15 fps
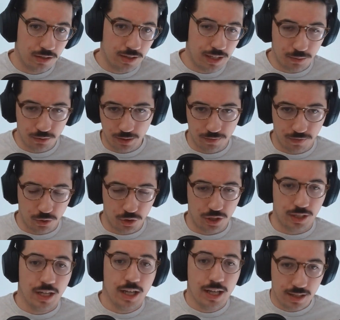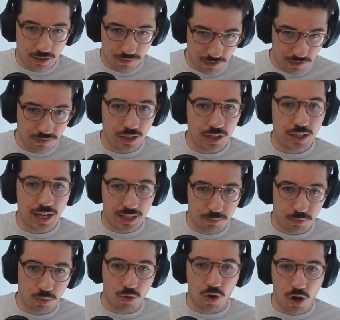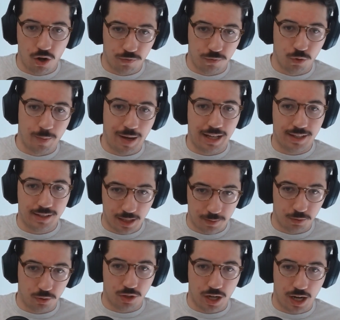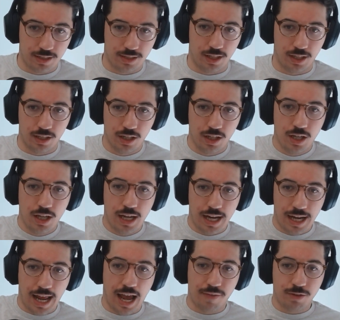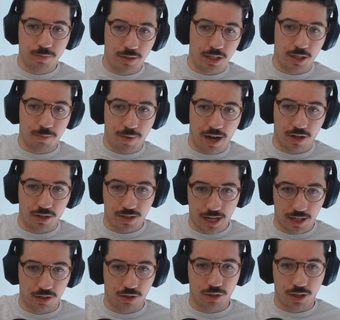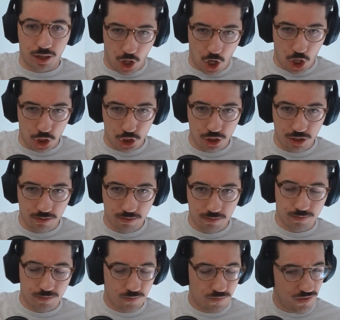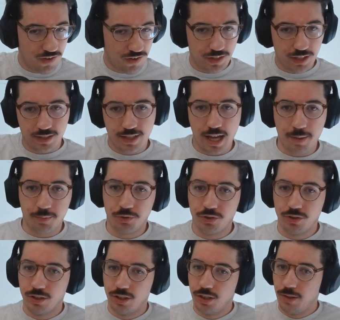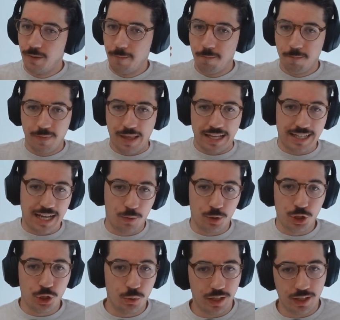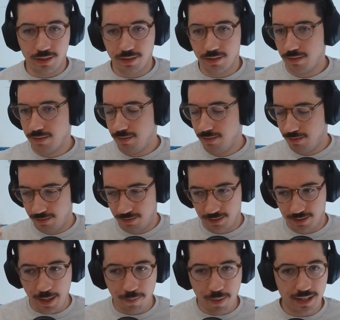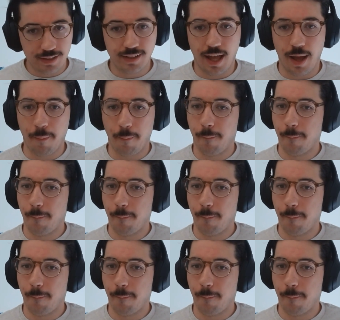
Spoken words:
that was step 14. Step 15, export all formats and upload content and have the media buyer download and launch. 15 steps. That's how we do it, step by step.